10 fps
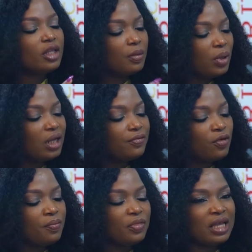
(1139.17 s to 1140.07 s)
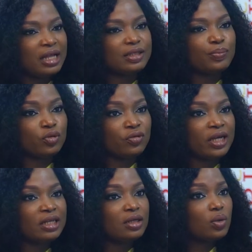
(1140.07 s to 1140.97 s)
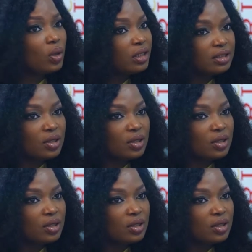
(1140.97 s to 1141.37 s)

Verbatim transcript: a platform that provided quality